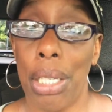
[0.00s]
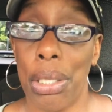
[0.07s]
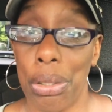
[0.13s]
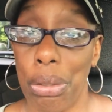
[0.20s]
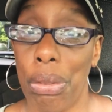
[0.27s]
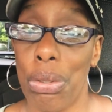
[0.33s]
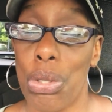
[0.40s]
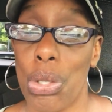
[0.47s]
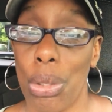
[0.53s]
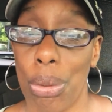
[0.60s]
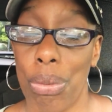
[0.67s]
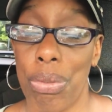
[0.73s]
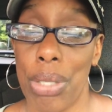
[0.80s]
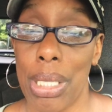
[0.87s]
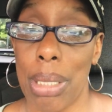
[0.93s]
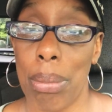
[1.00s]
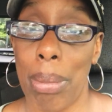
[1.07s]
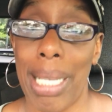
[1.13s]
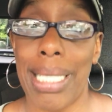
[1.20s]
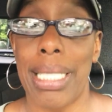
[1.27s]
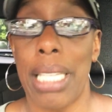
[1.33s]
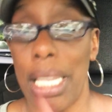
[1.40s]
under the surface.
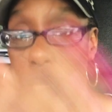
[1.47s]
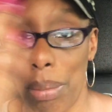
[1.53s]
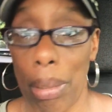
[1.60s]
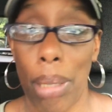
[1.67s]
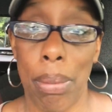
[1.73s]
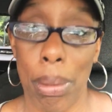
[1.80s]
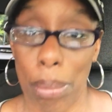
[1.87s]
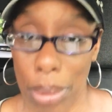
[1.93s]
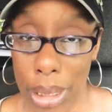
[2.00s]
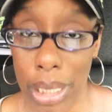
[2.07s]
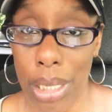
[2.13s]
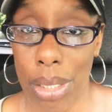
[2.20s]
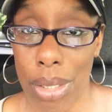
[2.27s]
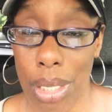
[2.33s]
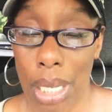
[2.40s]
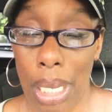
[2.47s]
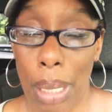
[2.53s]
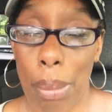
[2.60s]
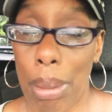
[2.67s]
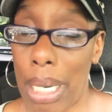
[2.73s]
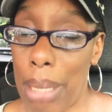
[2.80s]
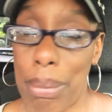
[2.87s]
My skin may be bleached,
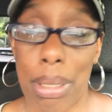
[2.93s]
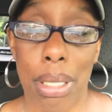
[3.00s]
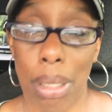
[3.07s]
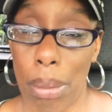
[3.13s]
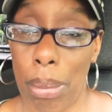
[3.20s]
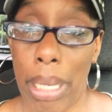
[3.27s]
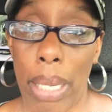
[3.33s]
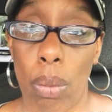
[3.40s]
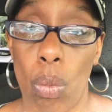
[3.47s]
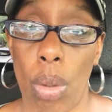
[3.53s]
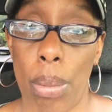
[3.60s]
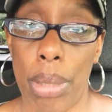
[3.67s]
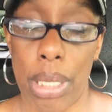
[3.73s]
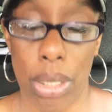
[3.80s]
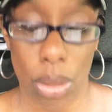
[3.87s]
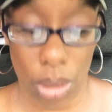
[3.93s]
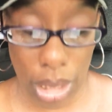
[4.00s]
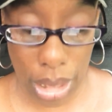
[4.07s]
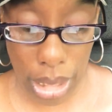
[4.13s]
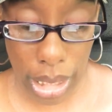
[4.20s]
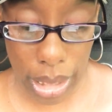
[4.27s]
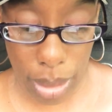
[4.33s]
but I'm still a black woman. So
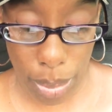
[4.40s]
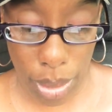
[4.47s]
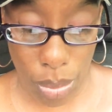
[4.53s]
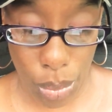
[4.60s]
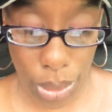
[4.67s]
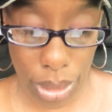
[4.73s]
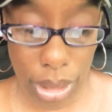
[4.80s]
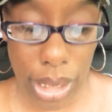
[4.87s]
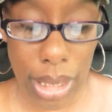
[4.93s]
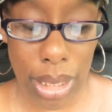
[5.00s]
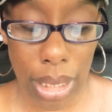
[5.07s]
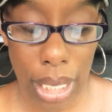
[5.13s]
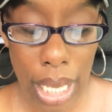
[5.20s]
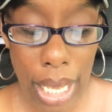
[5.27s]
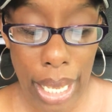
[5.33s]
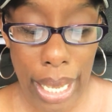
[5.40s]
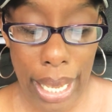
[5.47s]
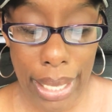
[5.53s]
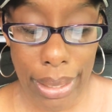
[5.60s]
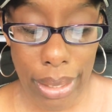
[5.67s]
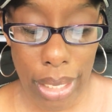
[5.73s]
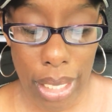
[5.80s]
they need to be realistic.
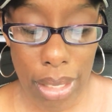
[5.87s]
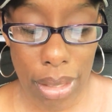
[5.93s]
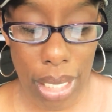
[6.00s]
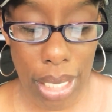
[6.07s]
And then